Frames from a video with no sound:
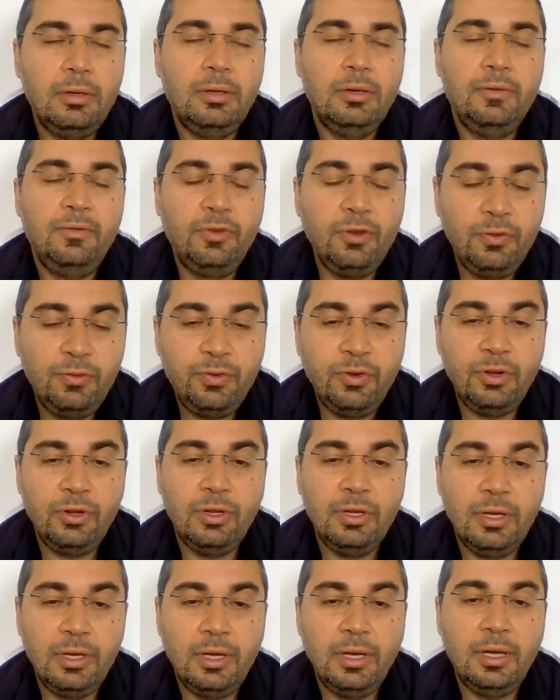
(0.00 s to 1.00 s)

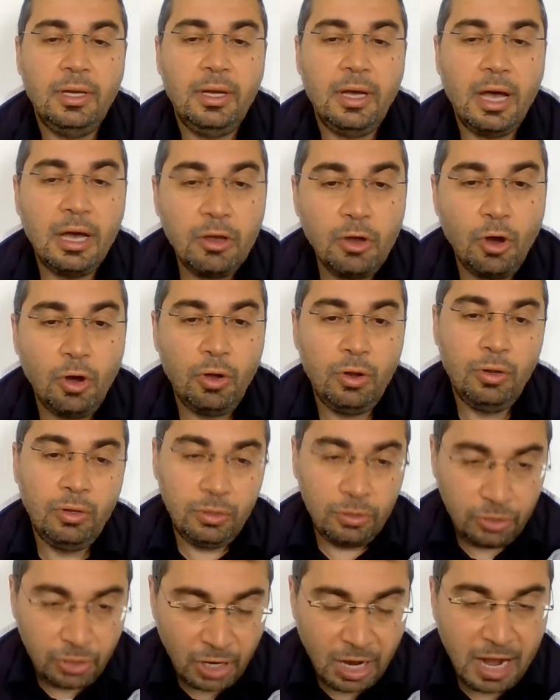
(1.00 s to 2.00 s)
fulfill a
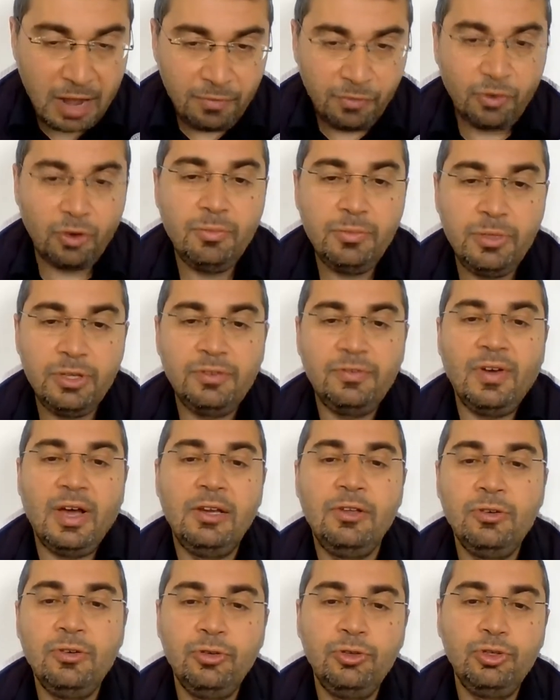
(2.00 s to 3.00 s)
goal derived from this
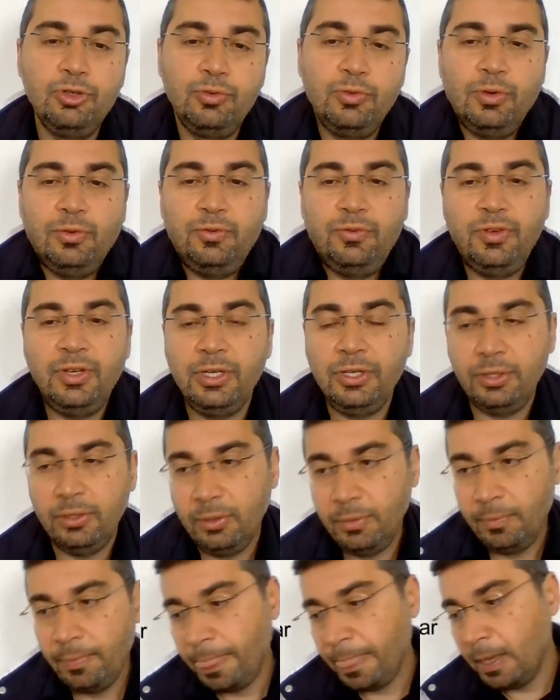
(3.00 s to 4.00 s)
value, you will
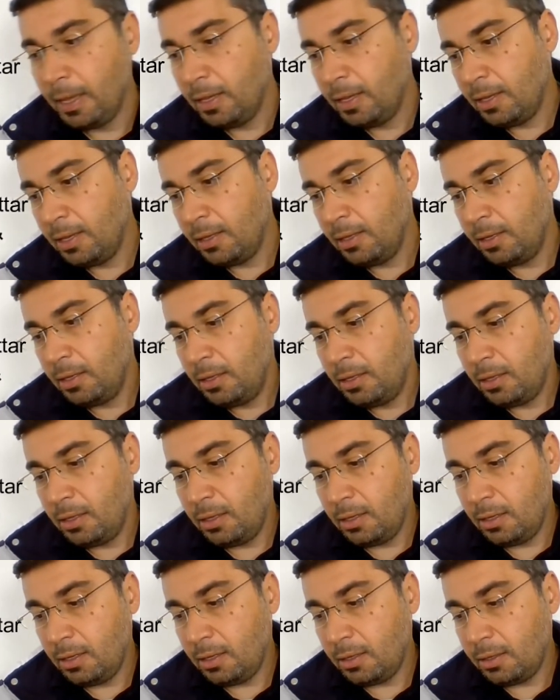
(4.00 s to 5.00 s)
feel
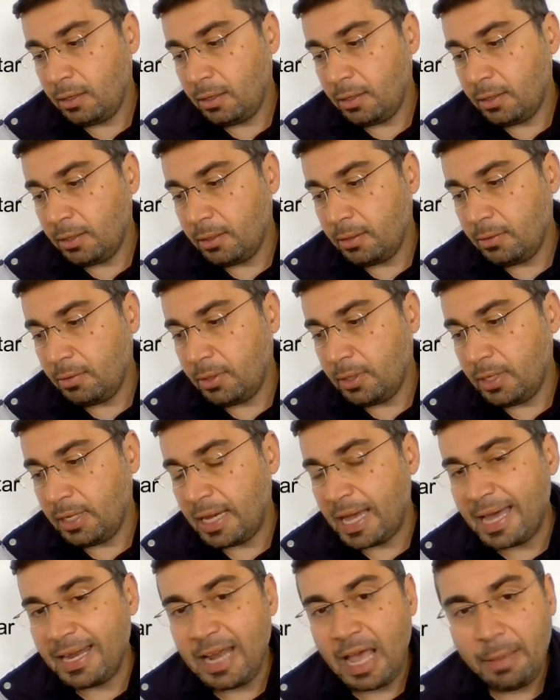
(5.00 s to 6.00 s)

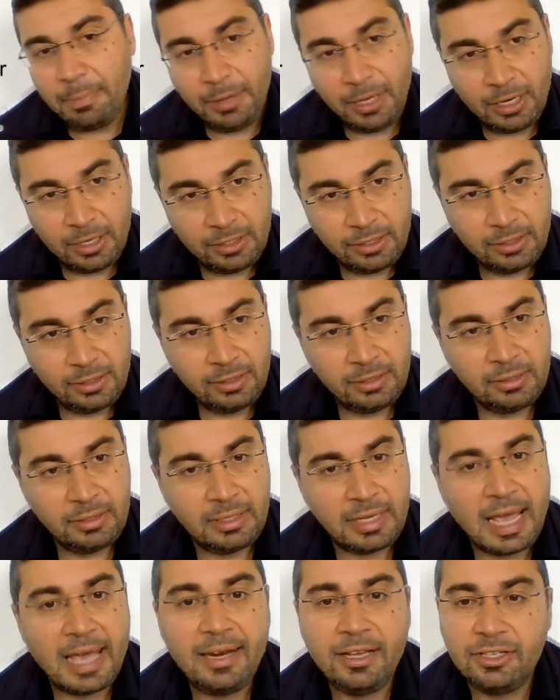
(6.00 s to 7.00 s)
unhappiness,
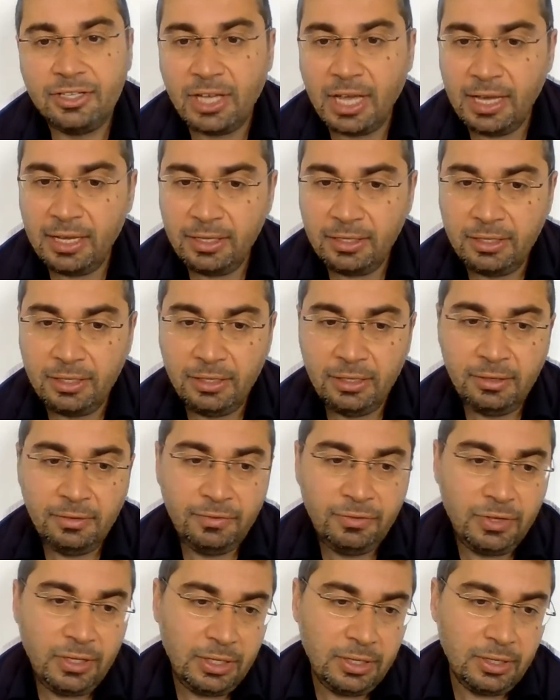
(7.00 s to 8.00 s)
anxiety,
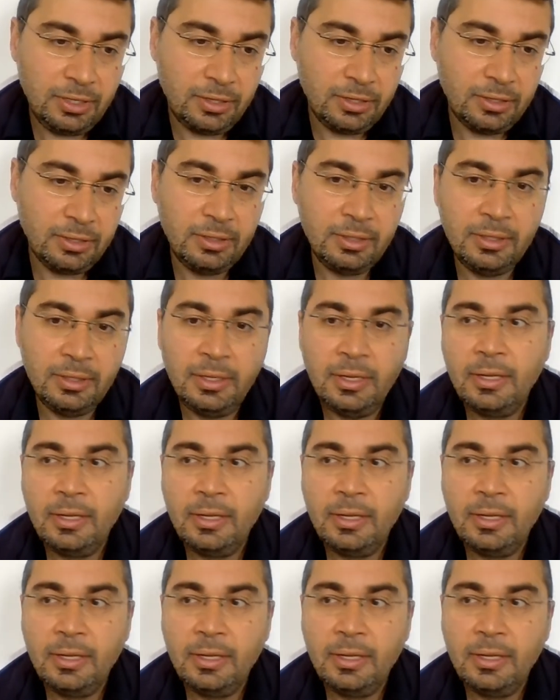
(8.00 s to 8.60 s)
fear,